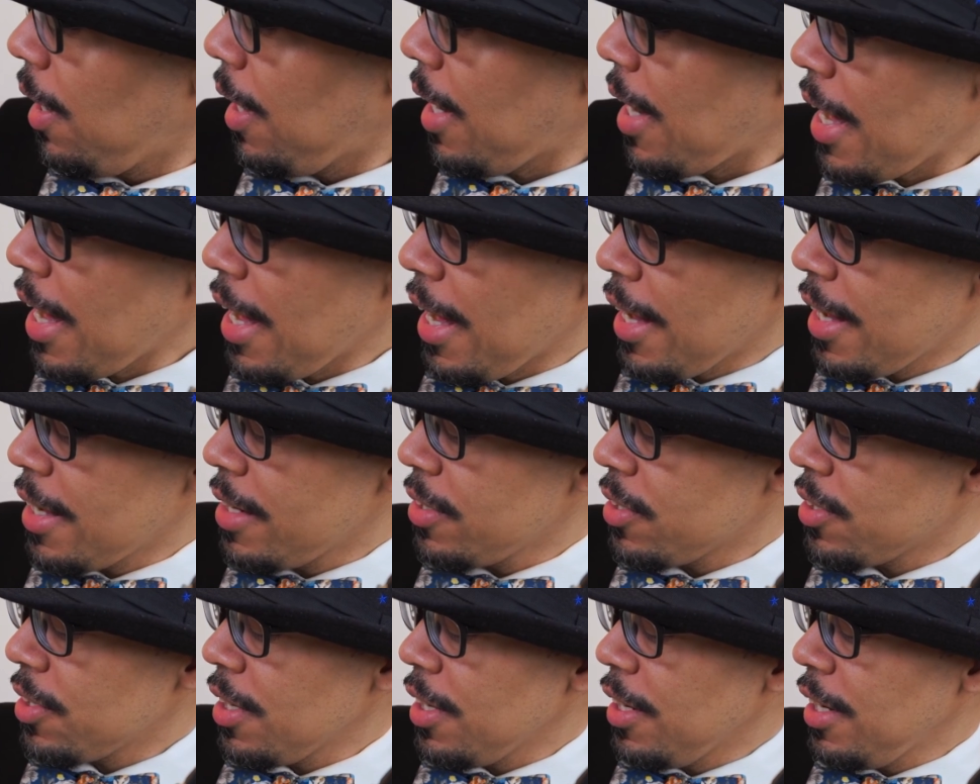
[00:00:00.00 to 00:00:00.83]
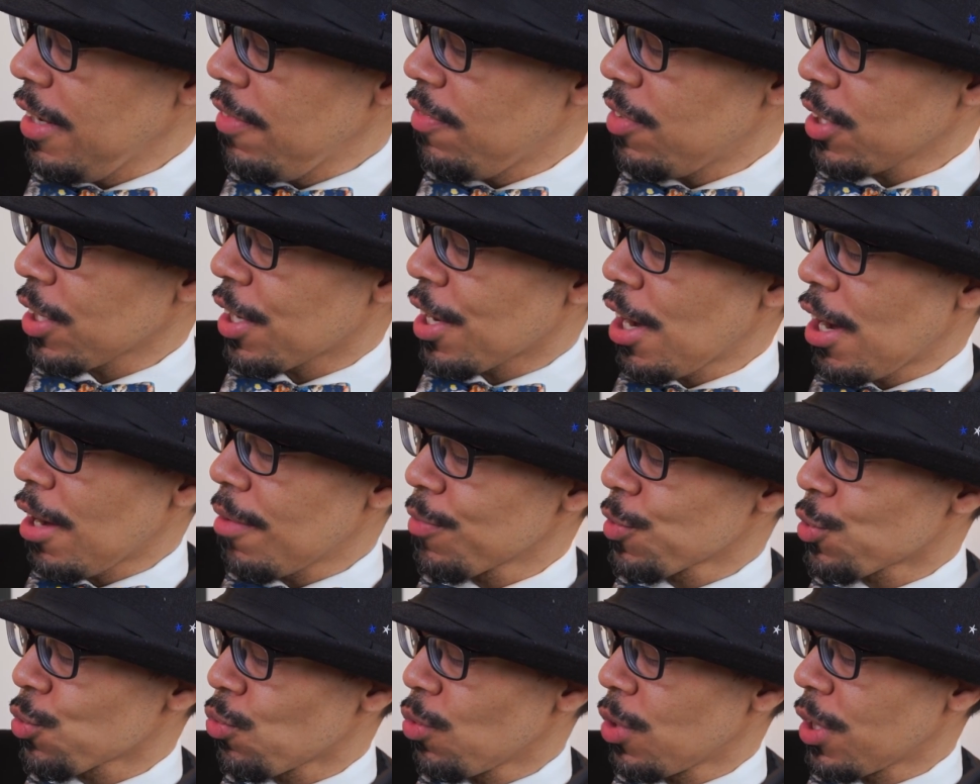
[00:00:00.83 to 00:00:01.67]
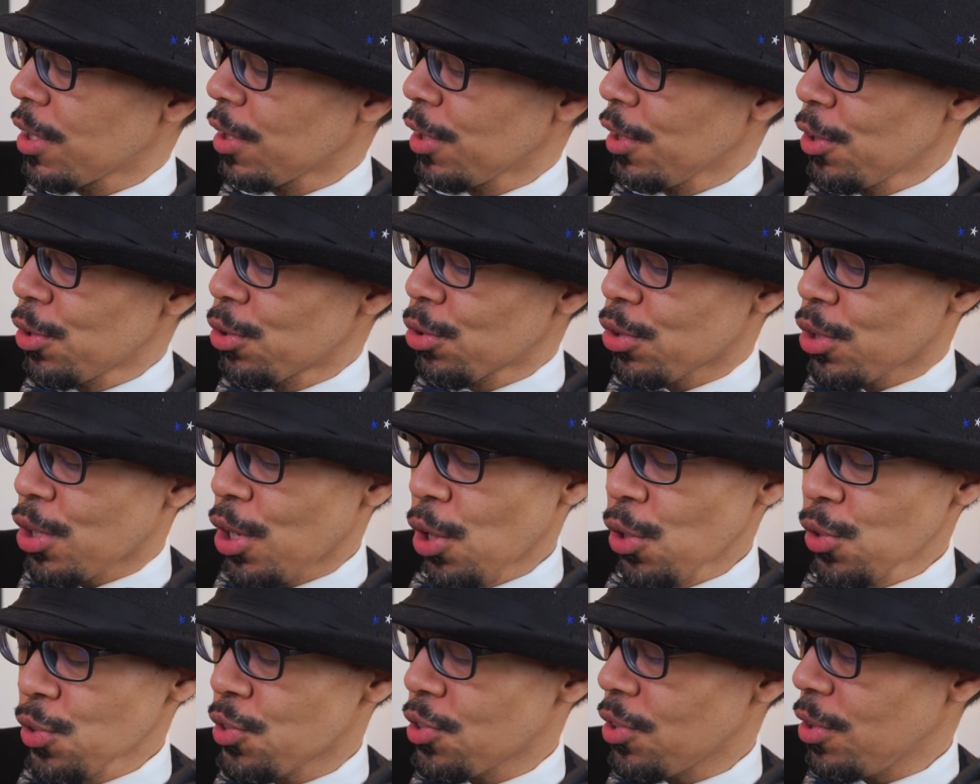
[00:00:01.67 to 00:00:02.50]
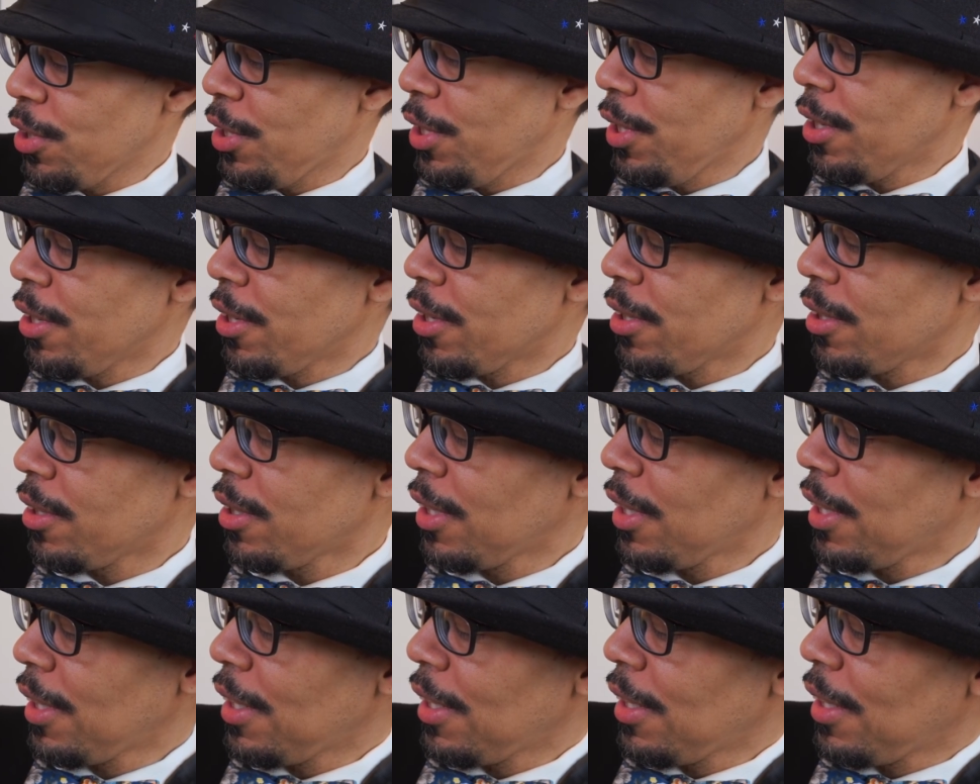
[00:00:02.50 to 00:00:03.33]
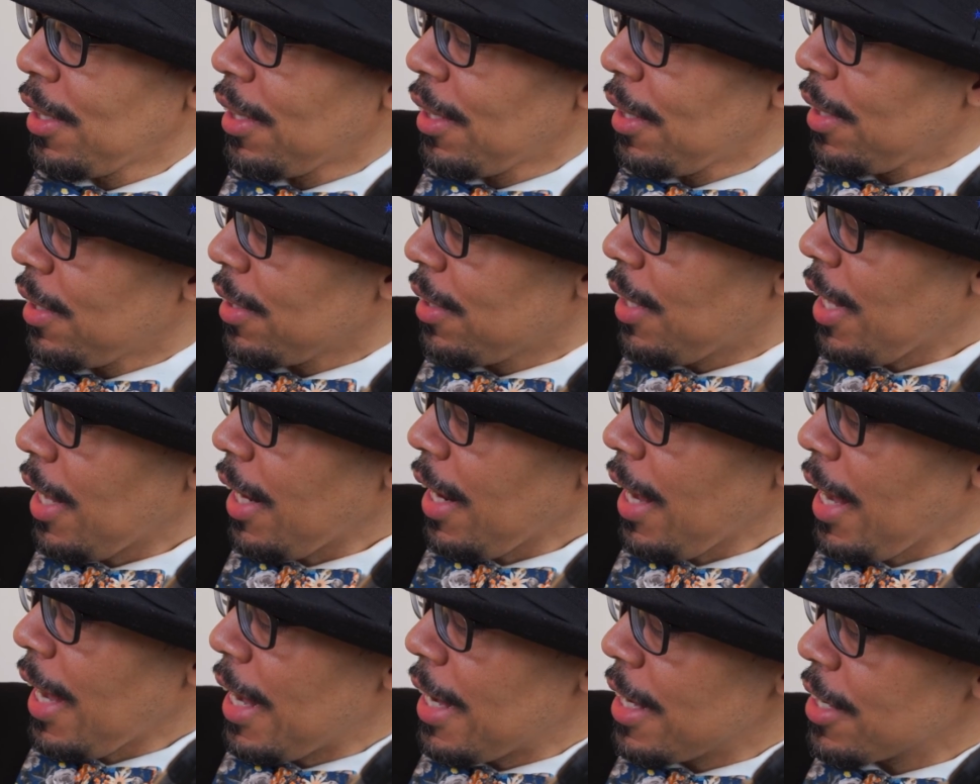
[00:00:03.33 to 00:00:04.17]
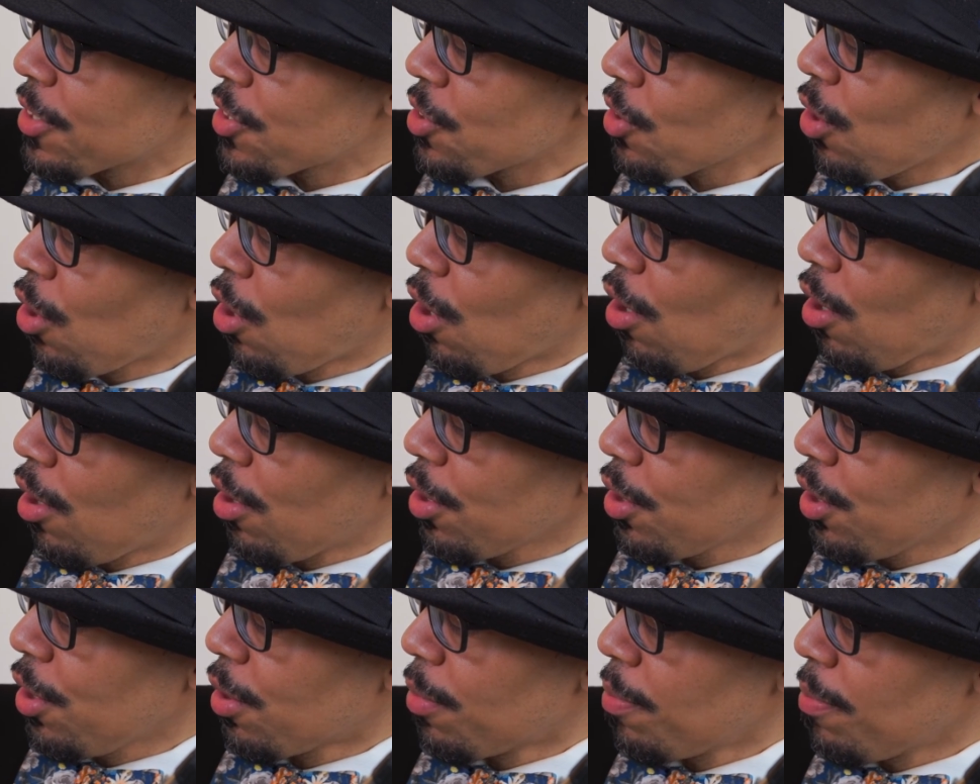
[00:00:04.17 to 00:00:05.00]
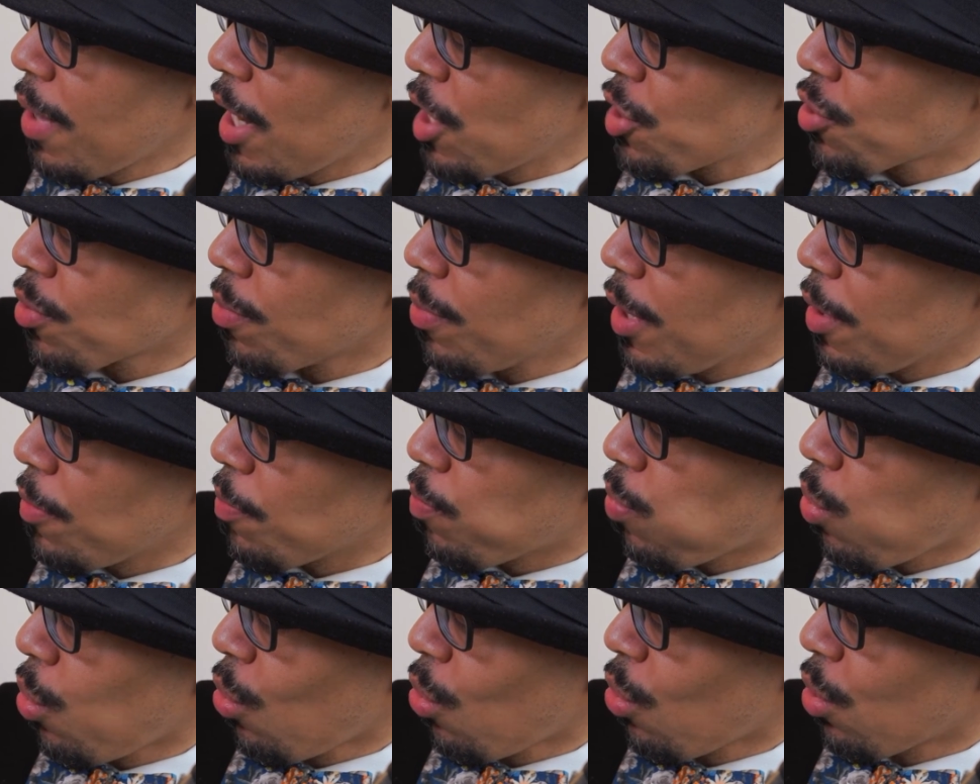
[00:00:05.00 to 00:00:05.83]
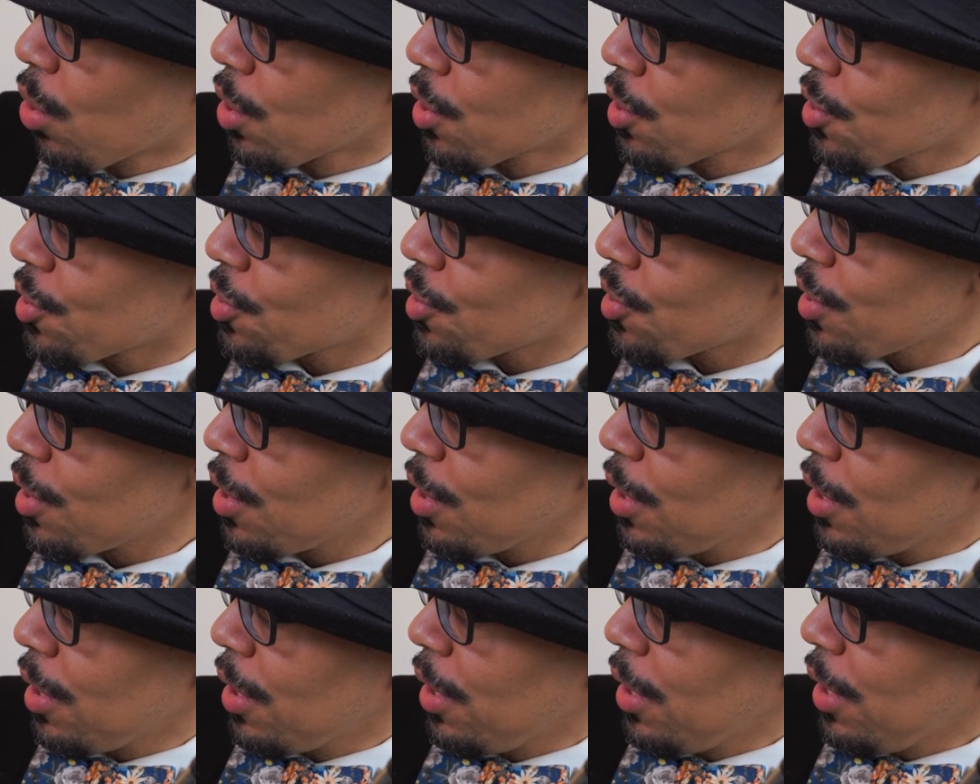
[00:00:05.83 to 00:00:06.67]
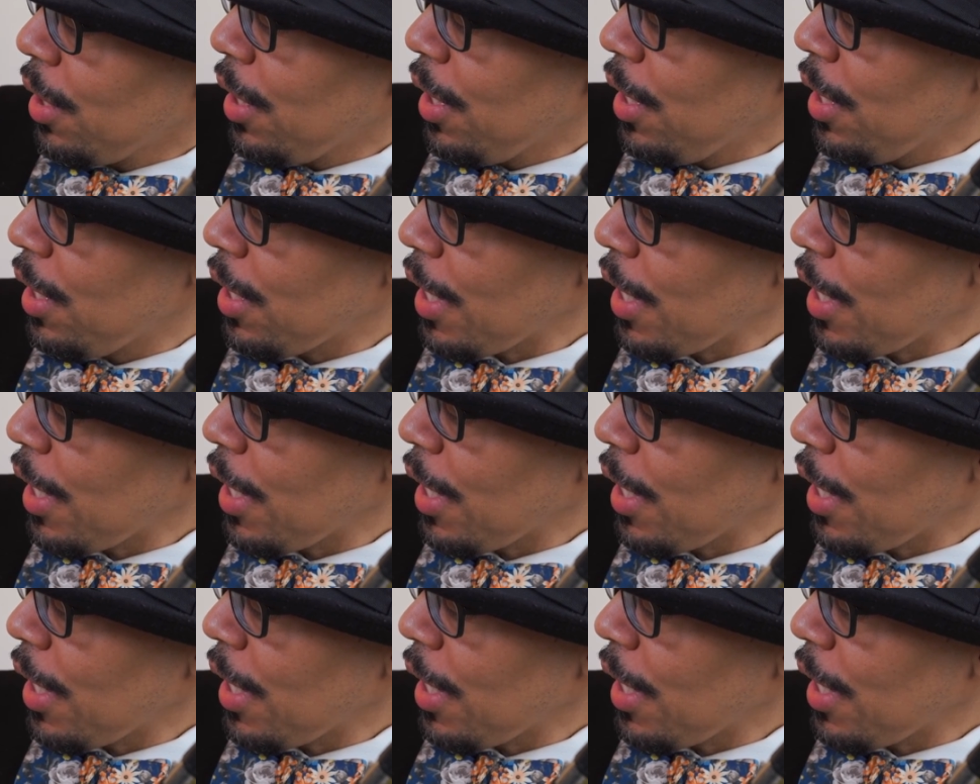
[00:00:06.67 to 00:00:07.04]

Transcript: And it even comes with a little coaster here that has all your measurement pours in